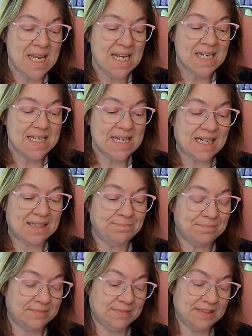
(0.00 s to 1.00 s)
Yeah.
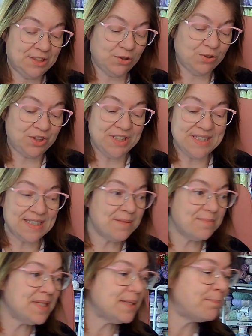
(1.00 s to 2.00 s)
So she sent
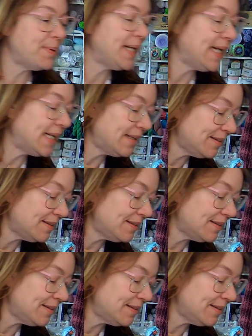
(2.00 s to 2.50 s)
me the pink.